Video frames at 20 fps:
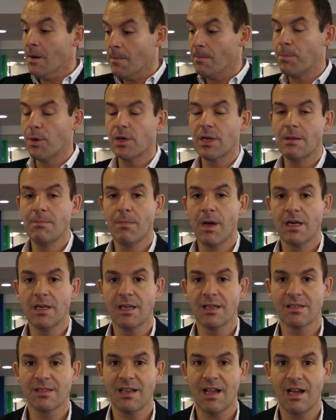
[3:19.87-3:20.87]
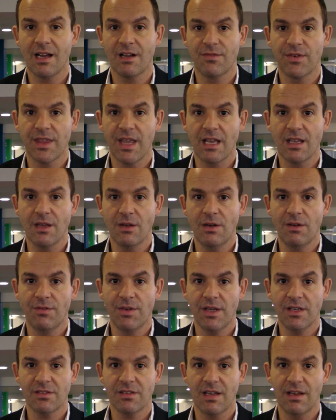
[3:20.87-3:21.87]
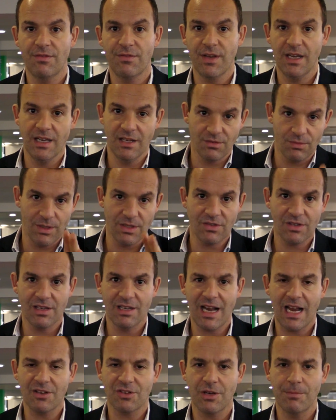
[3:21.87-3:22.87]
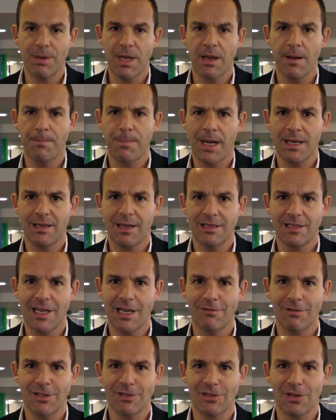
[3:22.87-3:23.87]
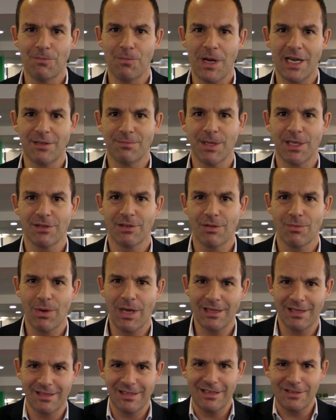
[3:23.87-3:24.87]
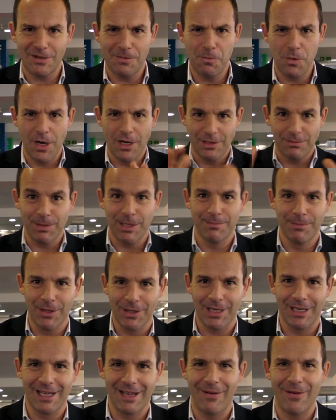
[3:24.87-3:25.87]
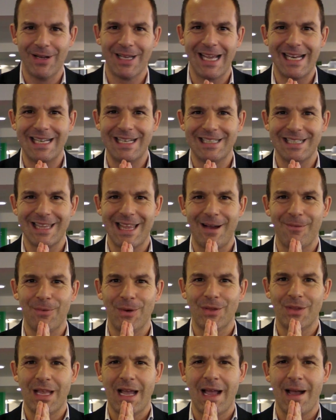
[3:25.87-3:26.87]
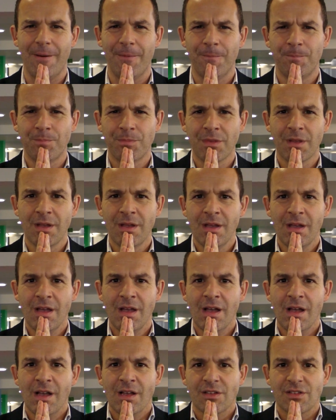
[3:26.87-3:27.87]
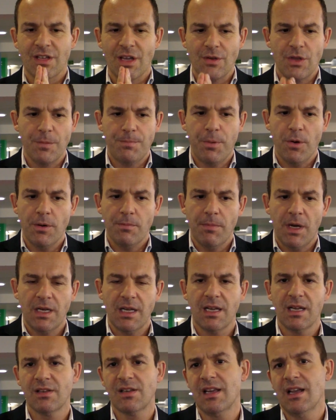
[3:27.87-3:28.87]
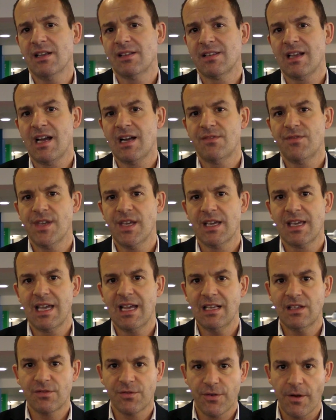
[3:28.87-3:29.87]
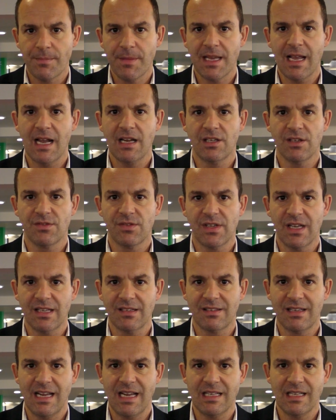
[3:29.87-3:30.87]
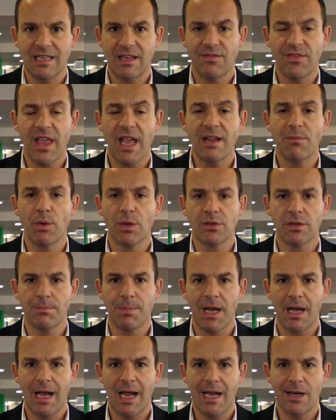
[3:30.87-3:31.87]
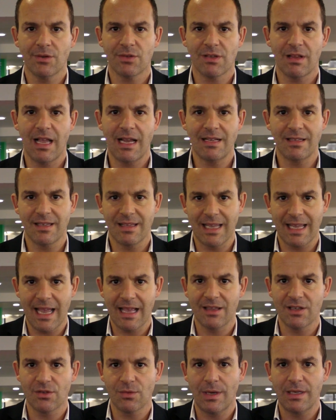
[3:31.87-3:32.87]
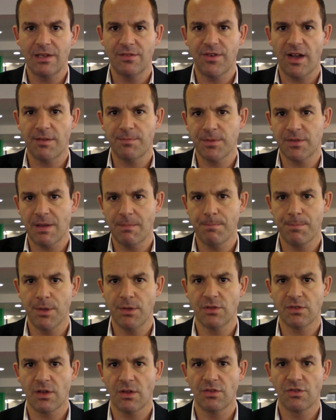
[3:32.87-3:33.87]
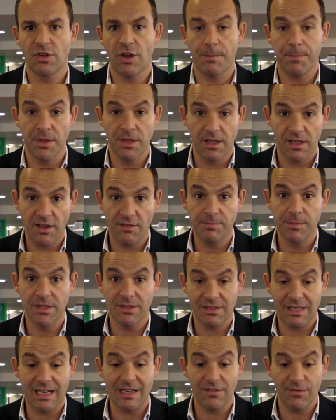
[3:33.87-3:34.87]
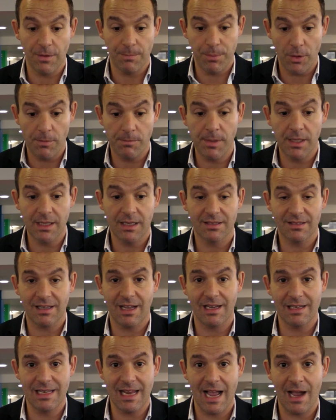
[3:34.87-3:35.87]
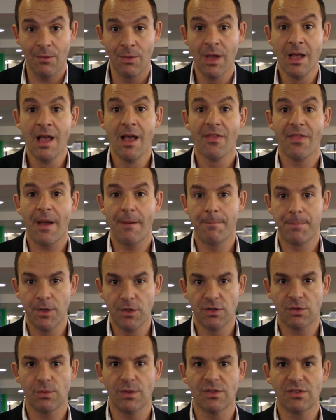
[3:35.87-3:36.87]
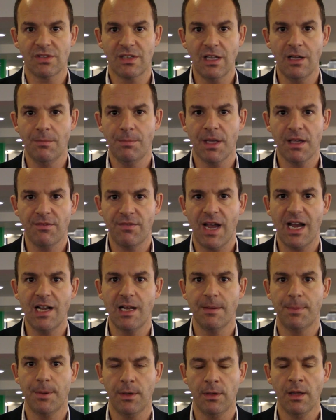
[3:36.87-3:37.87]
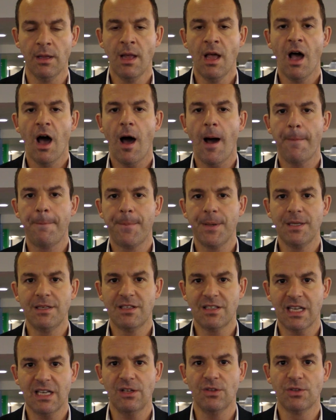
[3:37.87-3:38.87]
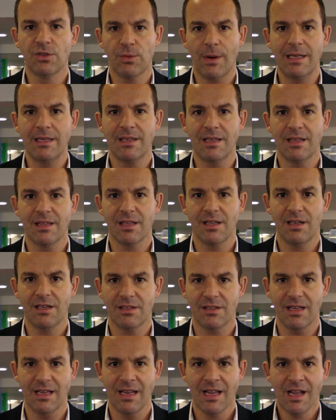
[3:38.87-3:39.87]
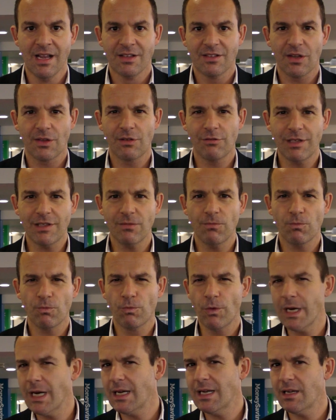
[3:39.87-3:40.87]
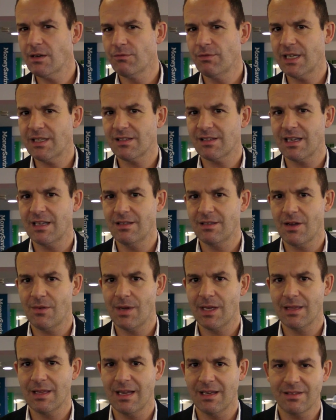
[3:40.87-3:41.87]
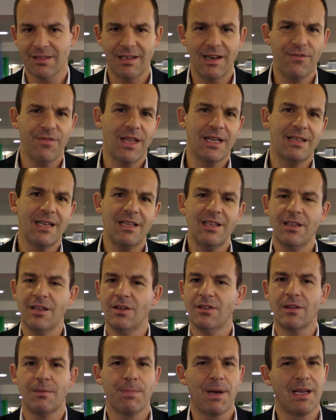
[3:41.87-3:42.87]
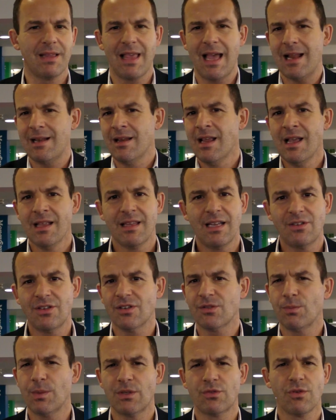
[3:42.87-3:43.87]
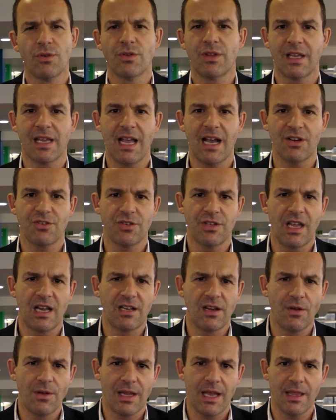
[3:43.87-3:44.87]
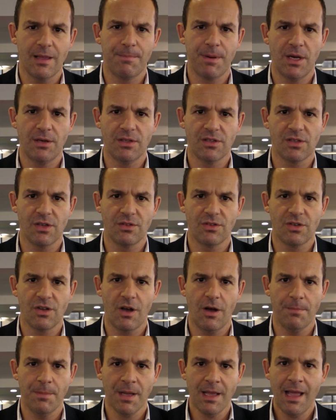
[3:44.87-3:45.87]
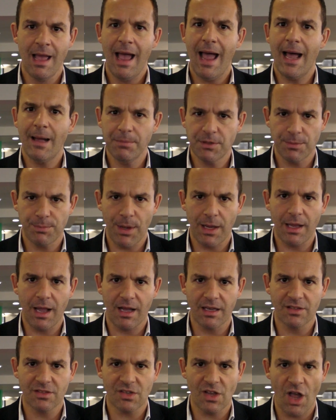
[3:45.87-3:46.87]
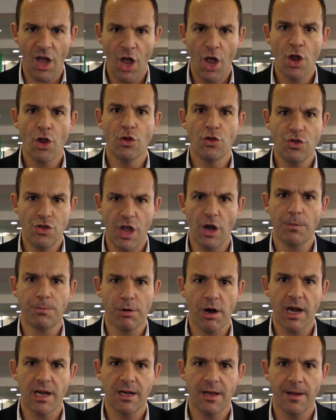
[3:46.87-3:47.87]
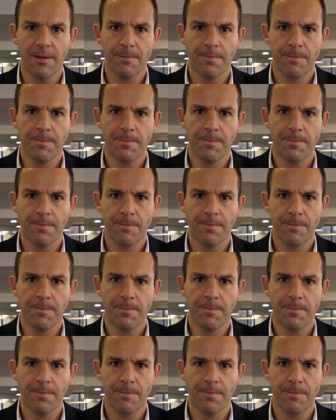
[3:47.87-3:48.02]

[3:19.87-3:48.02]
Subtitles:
putting money aside for their university fees, which can actually be a bad idea in some ways because of the way the system works, but I'm not going to go and get into that one now. So you put money aside for your kids from the age of 16, and if they want to buy a house later, they get the 25% boost on top. And the government said if you put money aside now, that boost will still be available up until 2030. So there isn't really a risk in doing this. And if they didn't use it by then, they just withdraw the cash and they don't get the bonus on top. Help to Buy ISA, no-brainer.